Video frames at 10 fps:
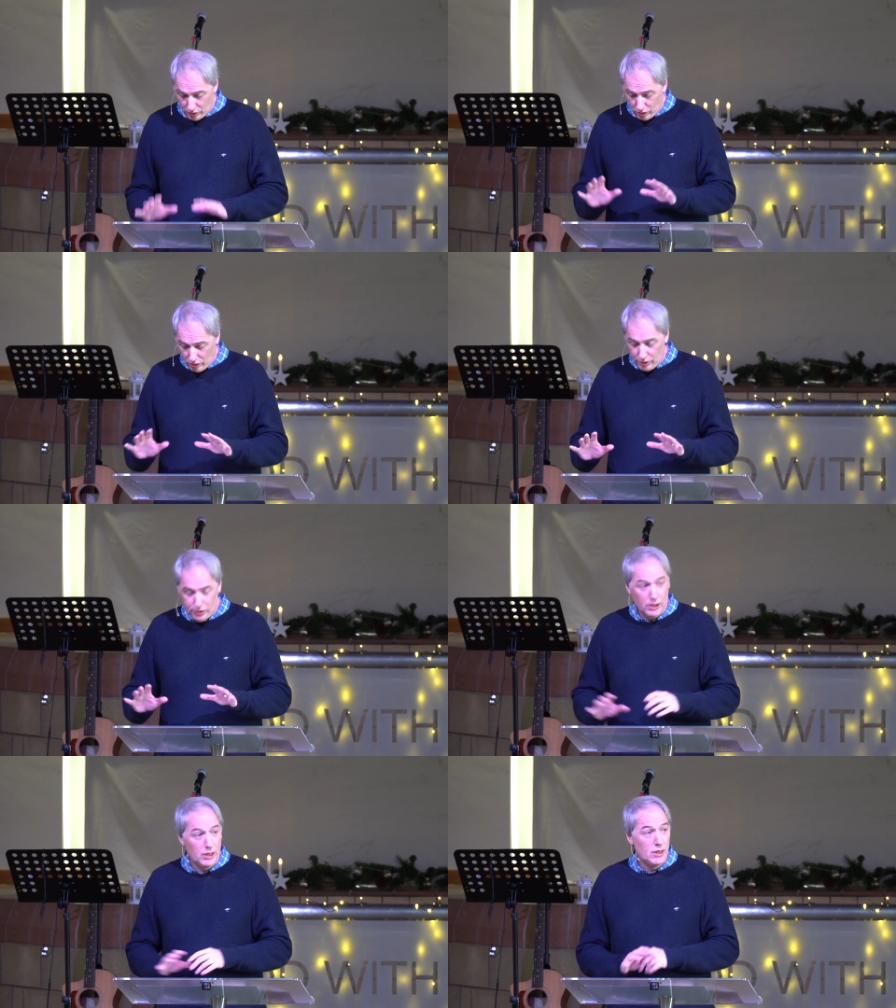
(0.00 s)
God
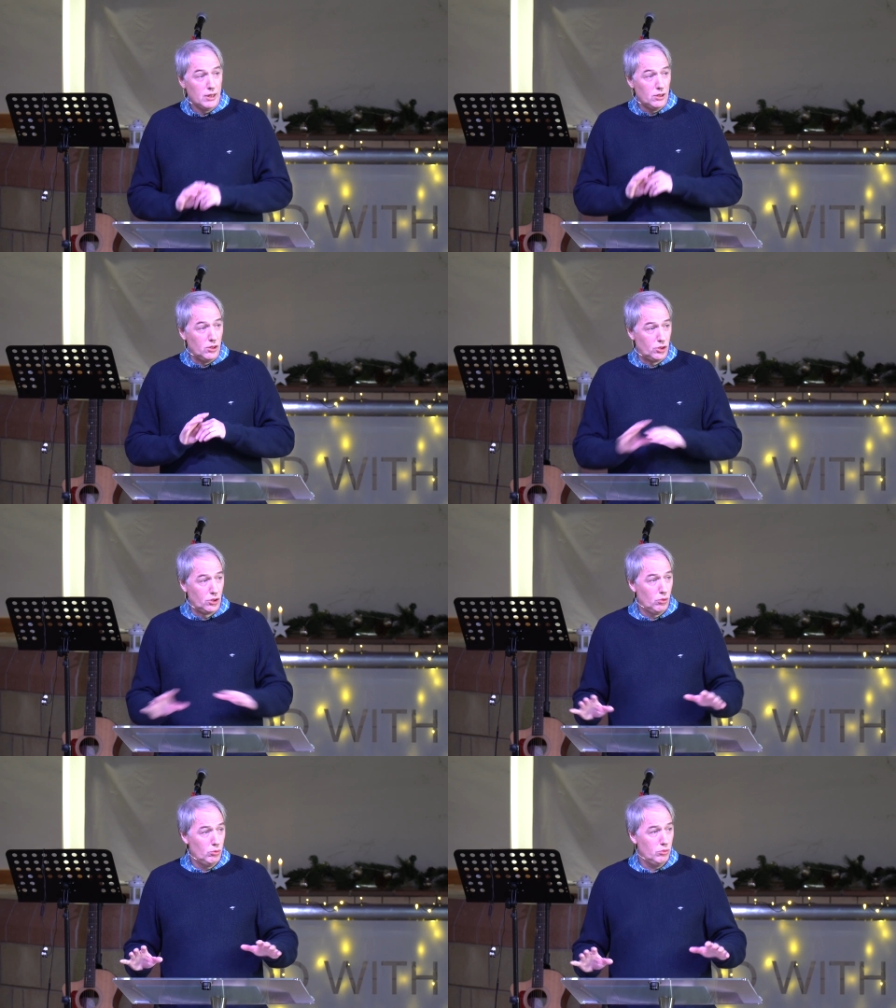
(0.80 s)

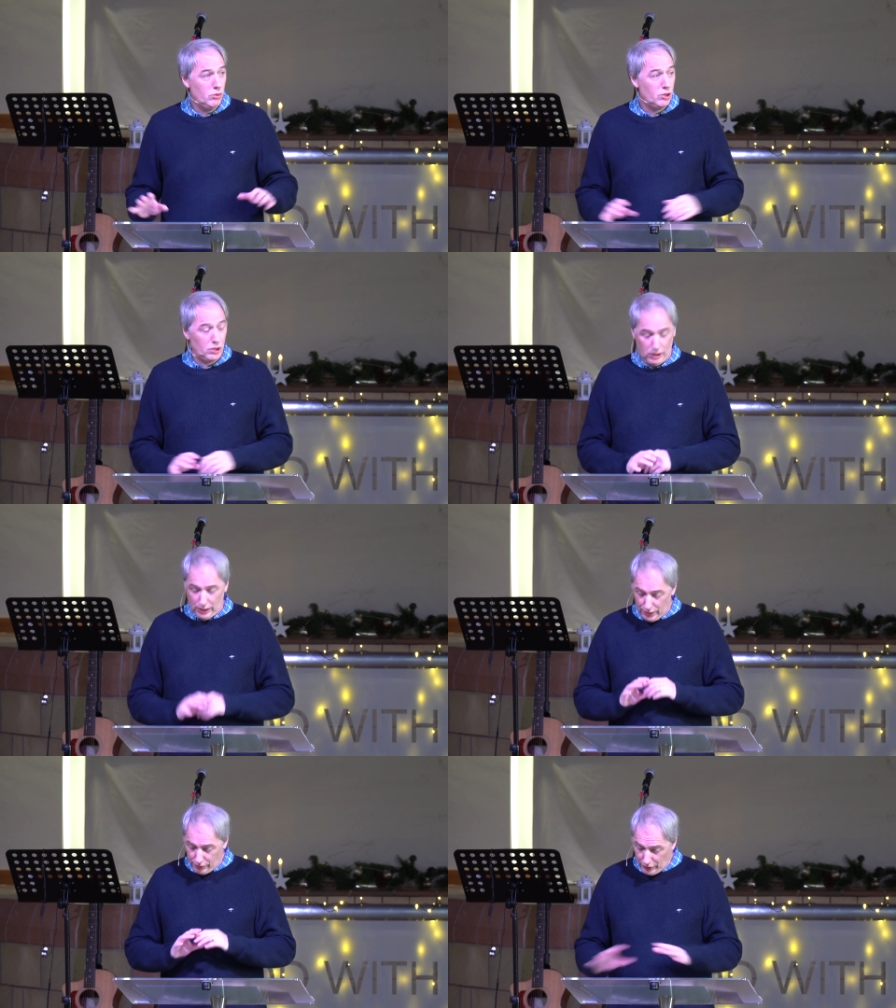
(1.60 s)
disowns
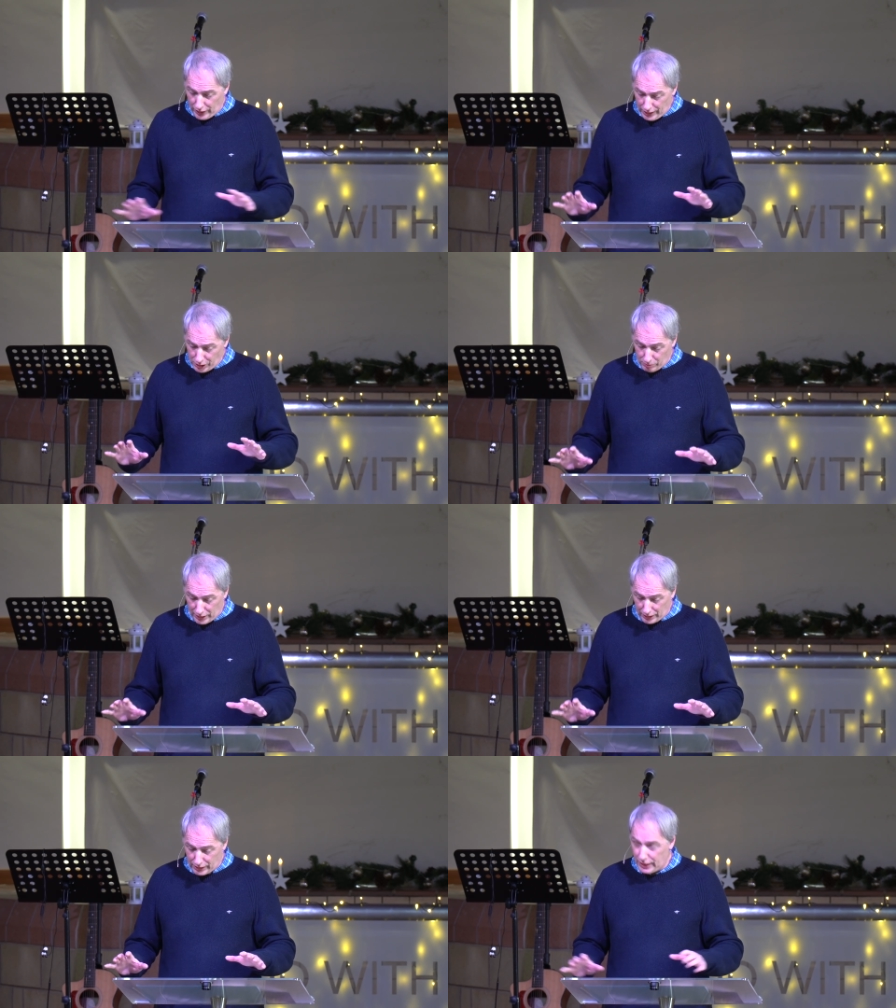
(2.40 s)
and divides
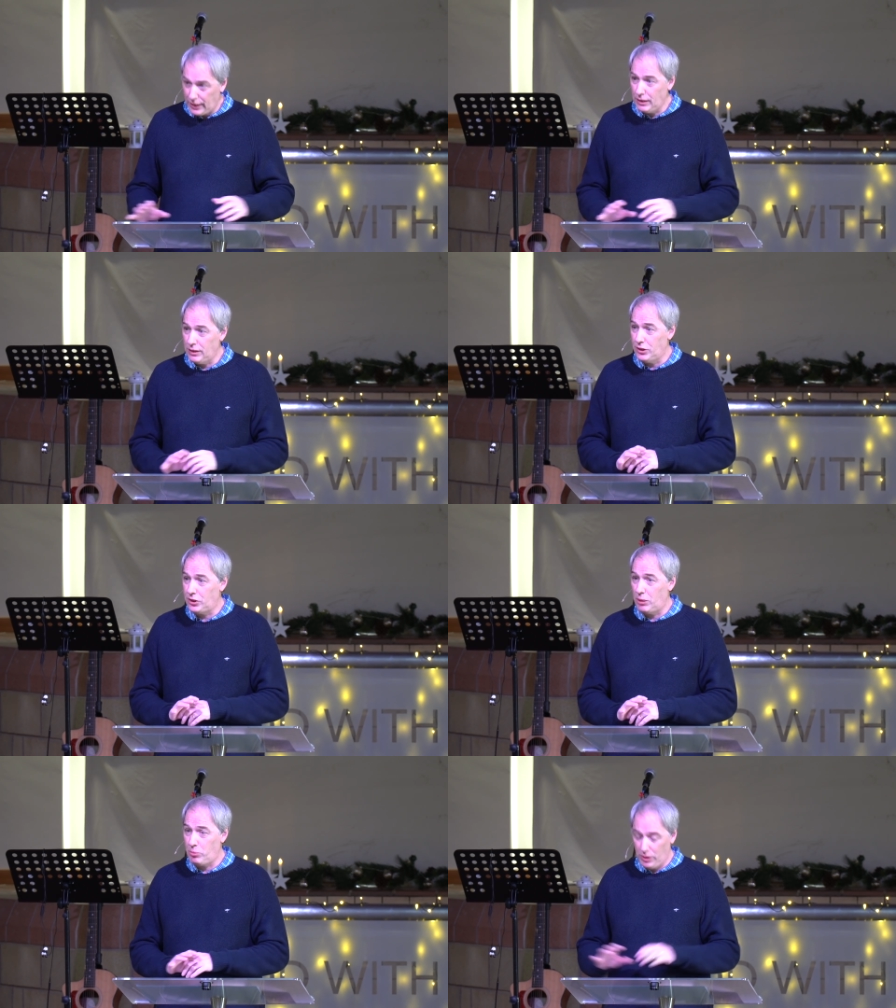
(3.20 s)
mankind into
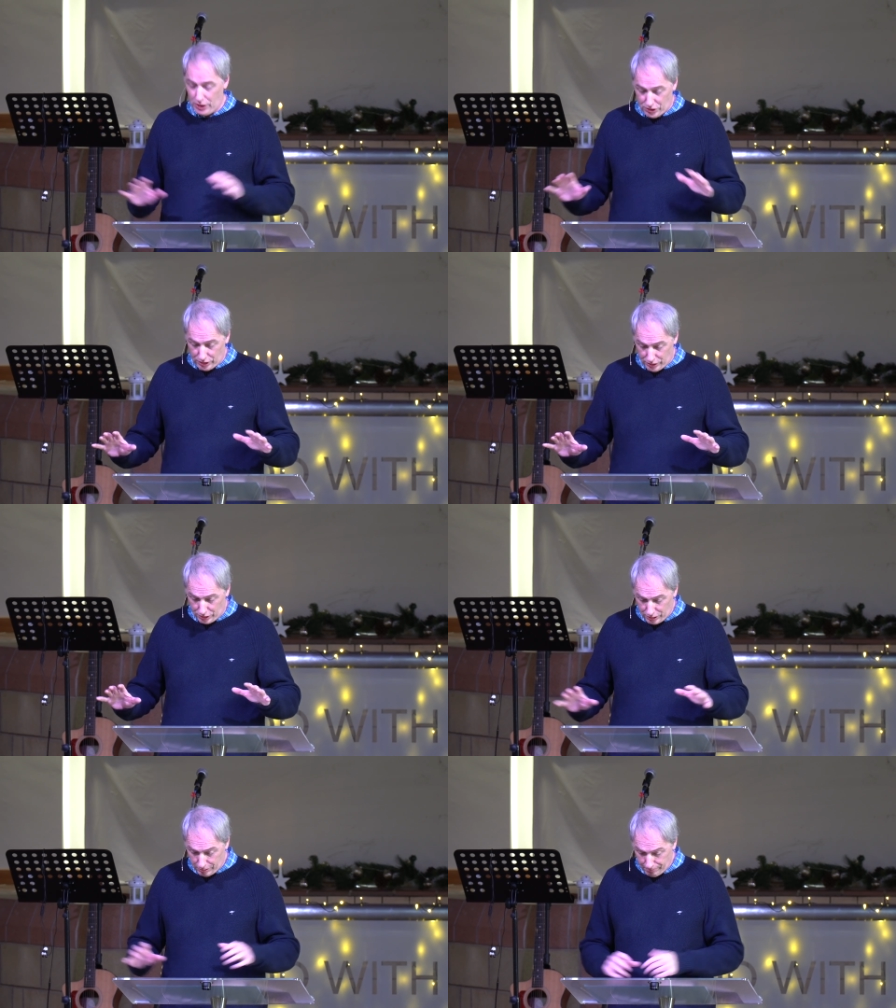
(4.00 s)
separate
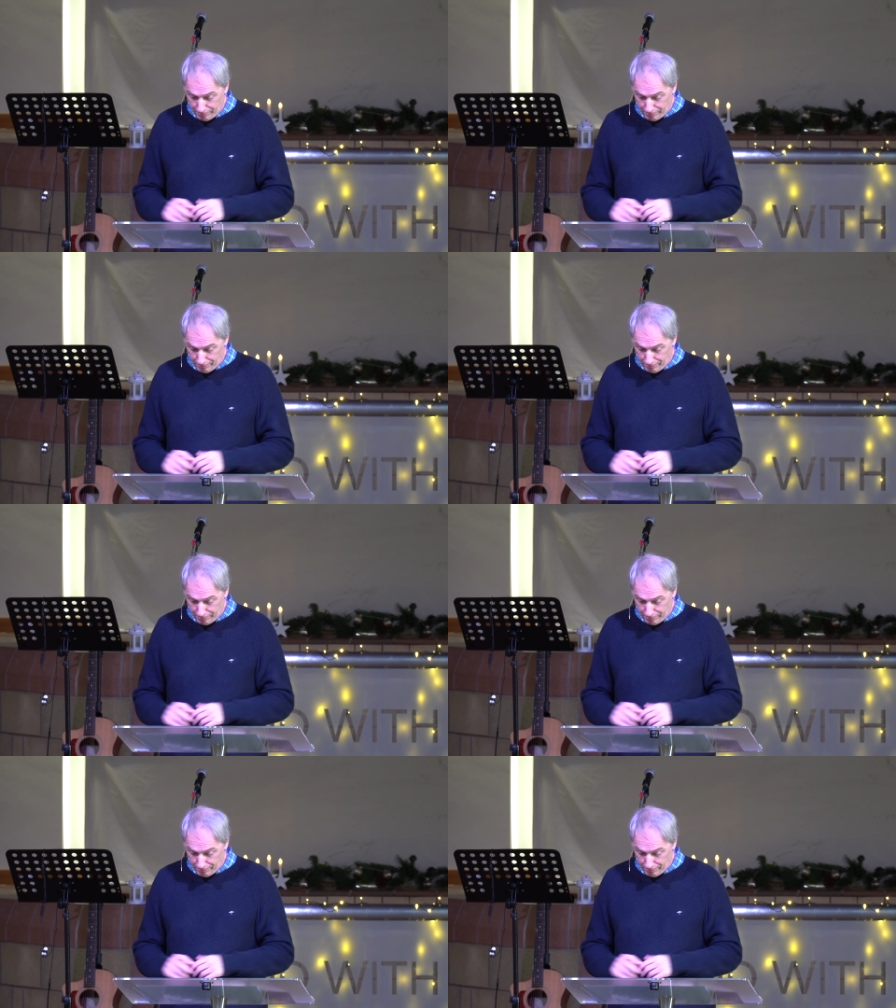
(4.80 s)
nations.